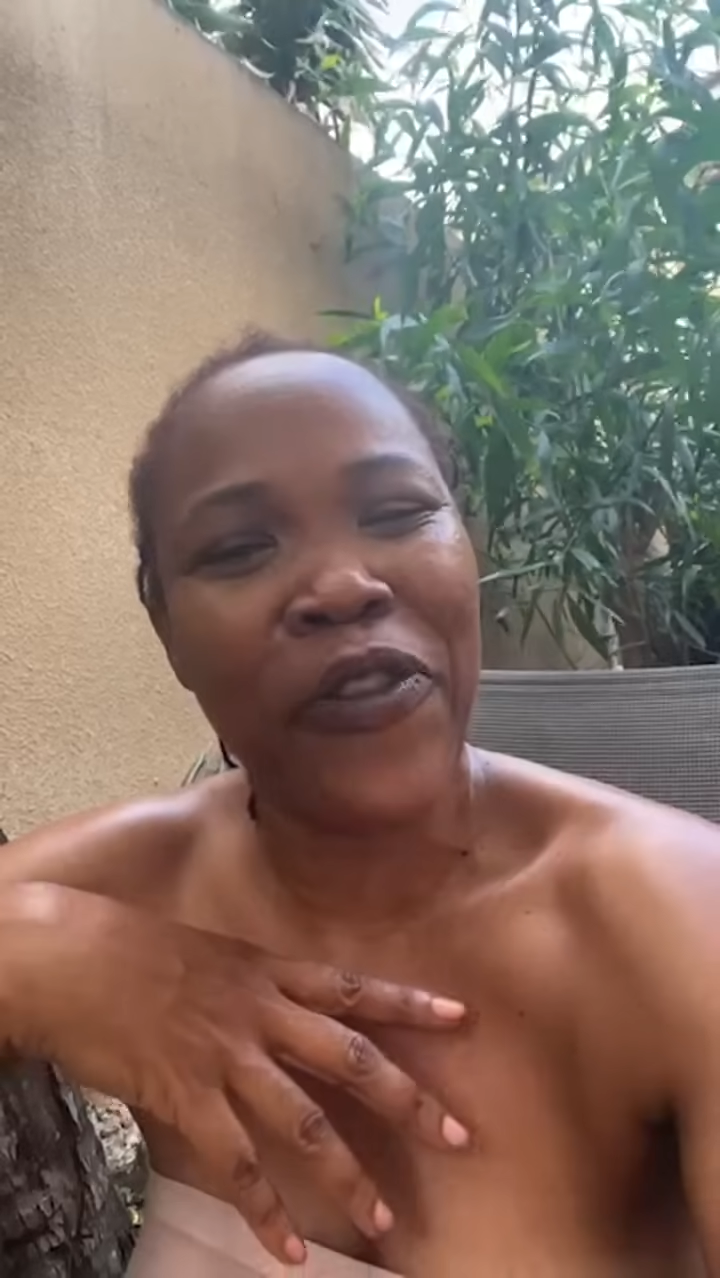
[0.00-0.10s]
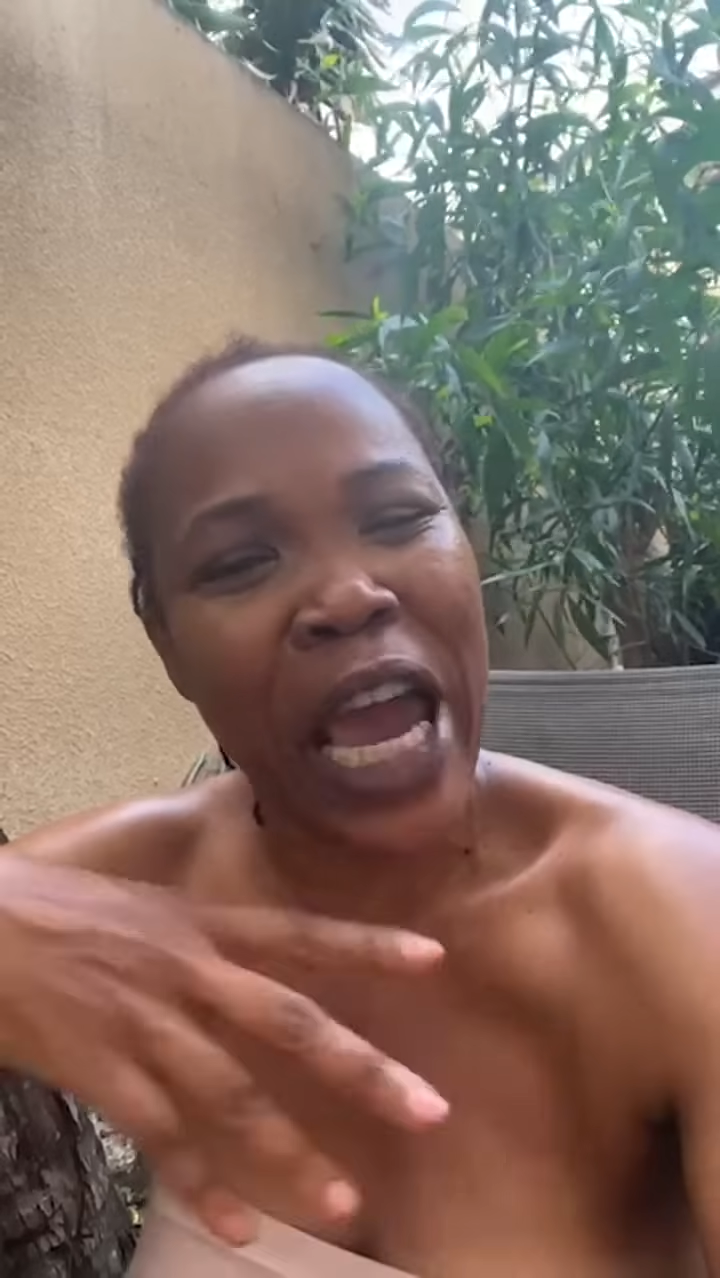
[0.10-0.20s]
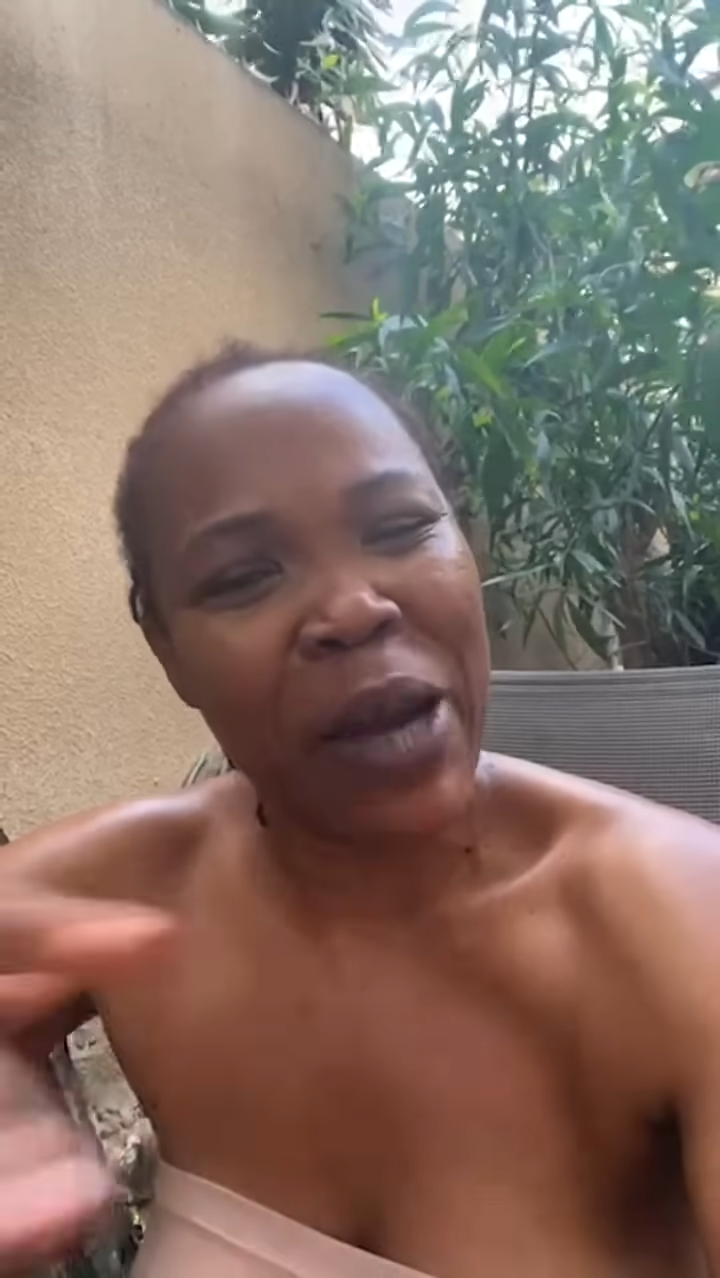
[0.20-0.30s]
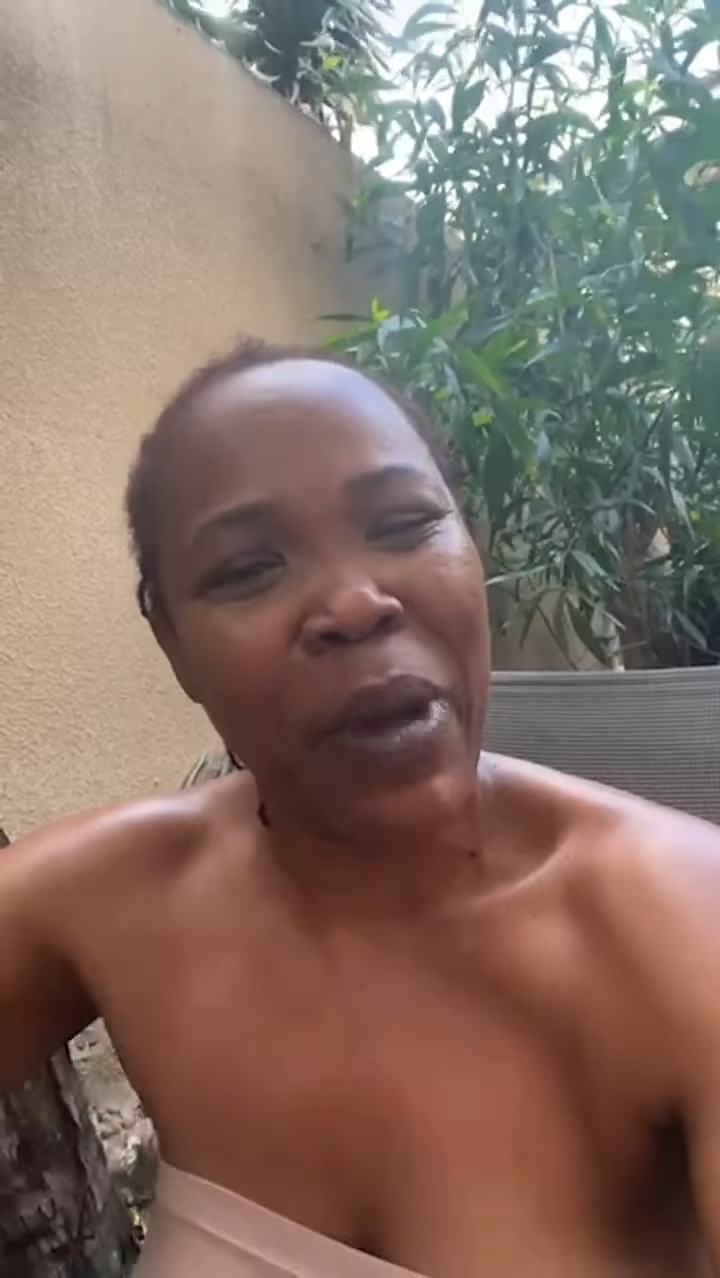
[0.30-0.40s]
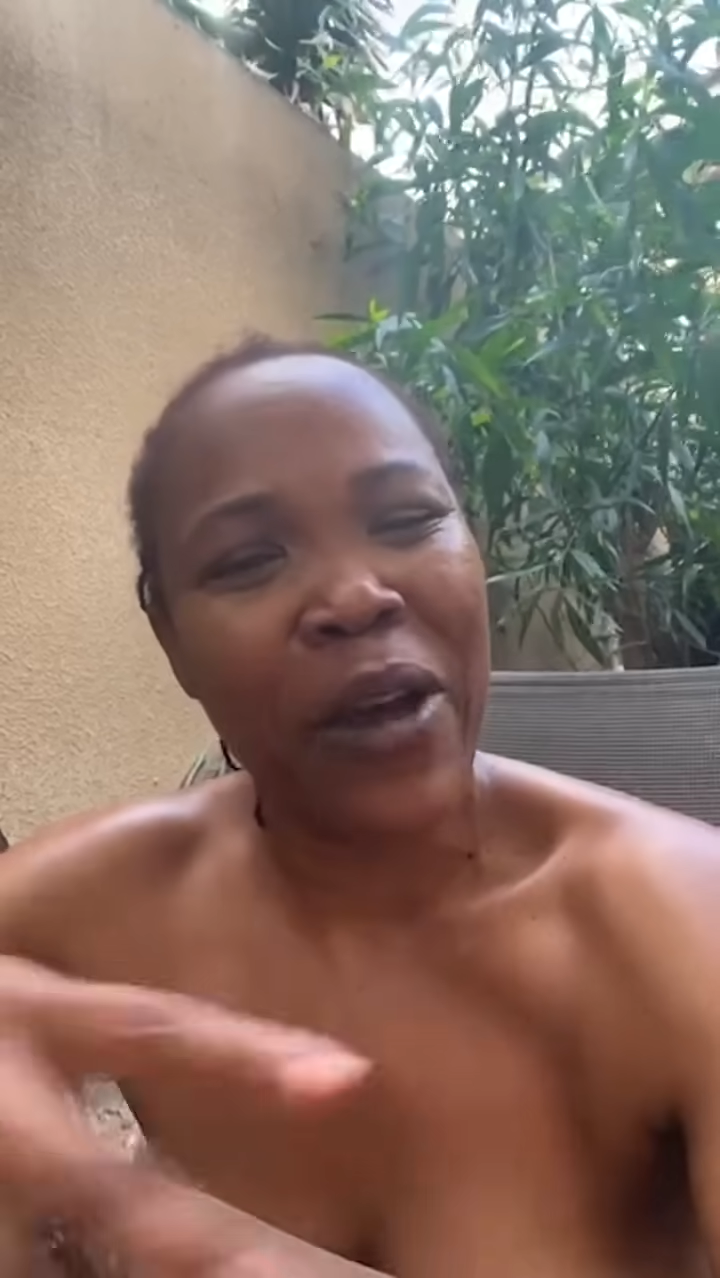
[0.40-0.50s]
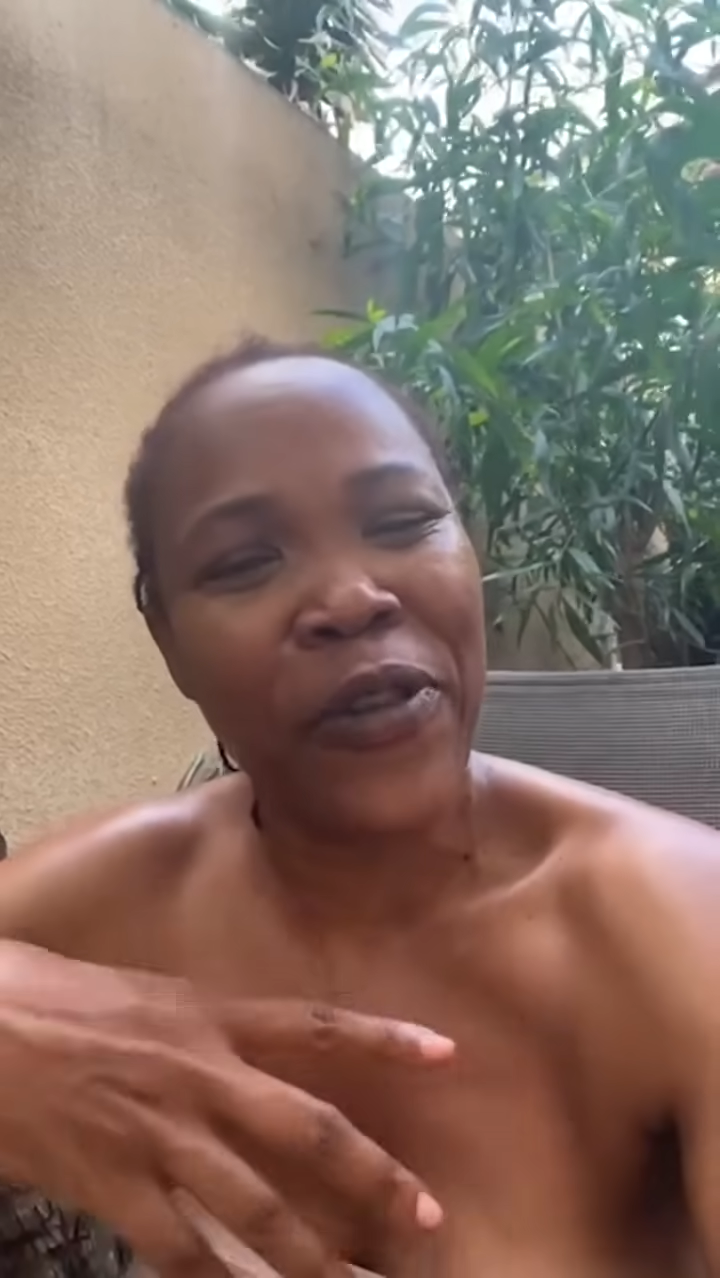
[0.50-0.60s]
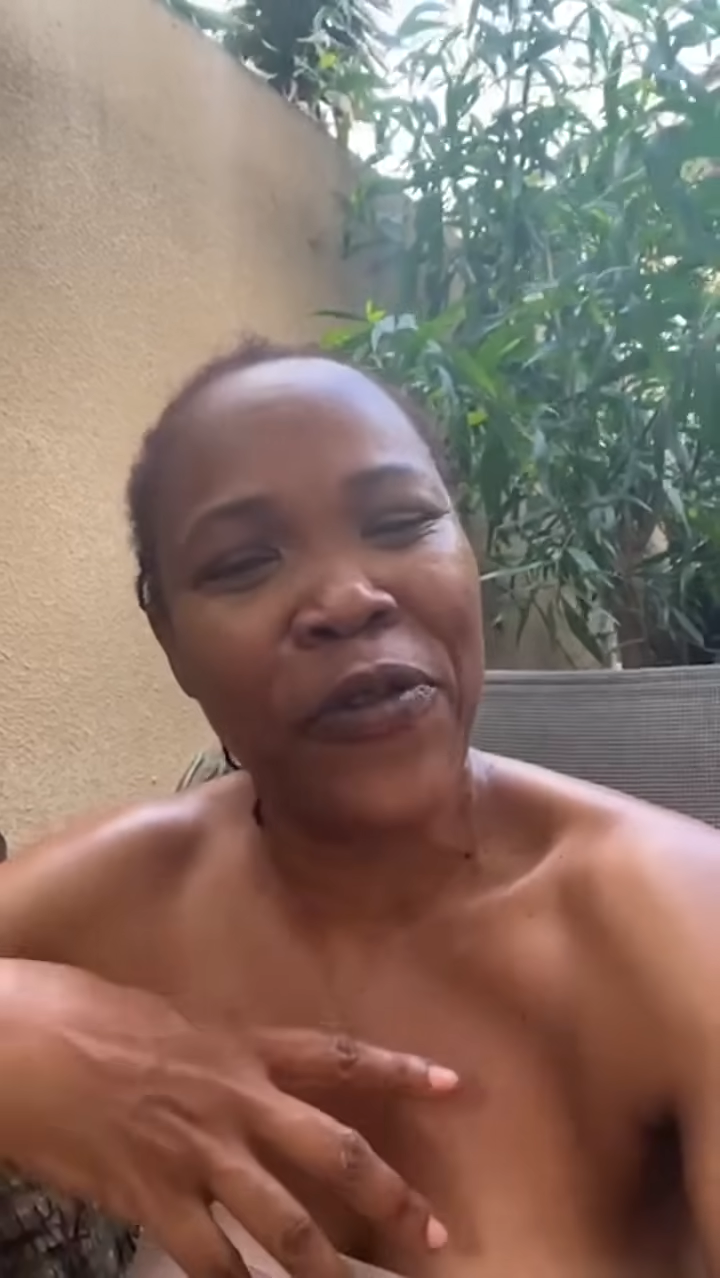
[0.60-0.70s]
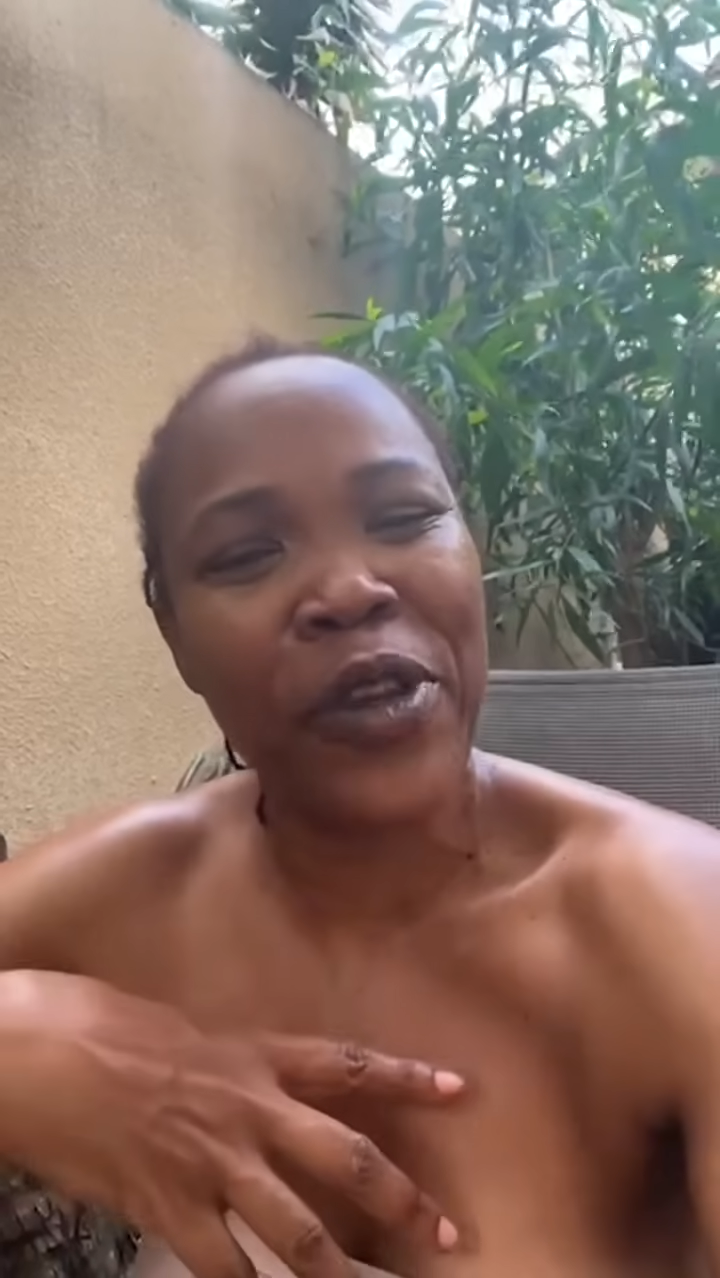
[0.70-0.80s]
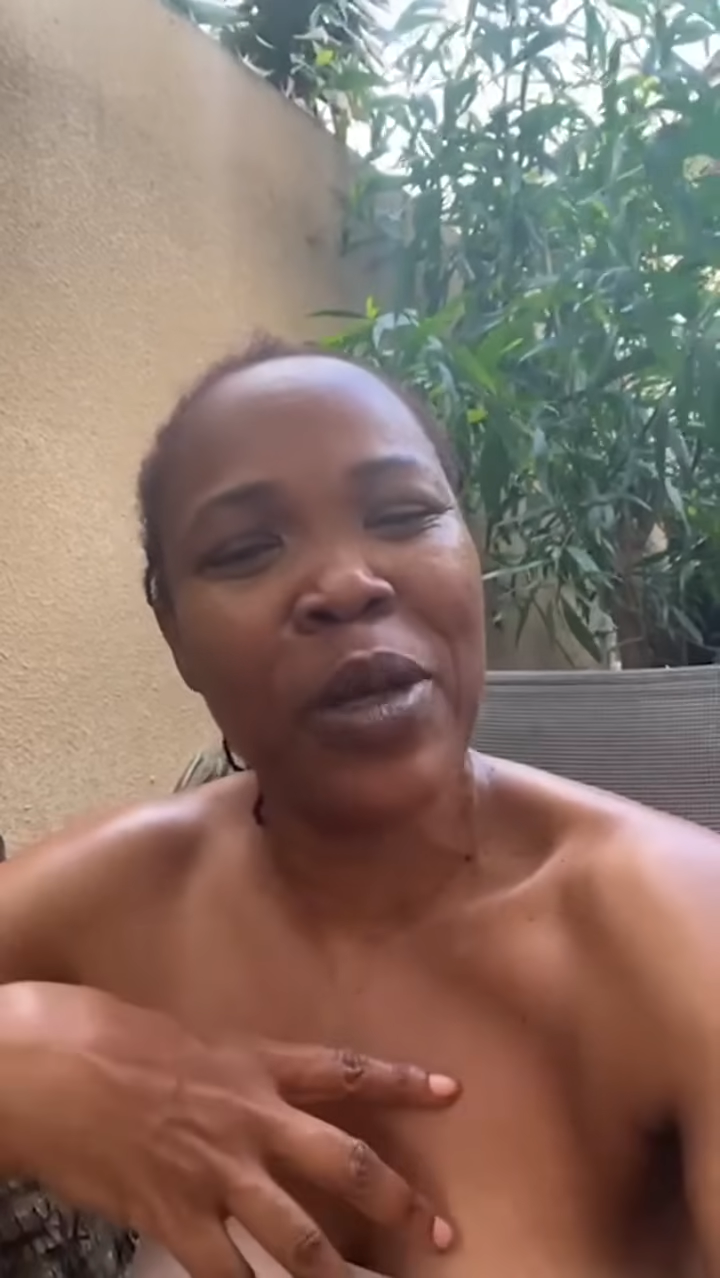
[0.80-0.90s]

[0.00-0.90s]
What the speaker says: fight back for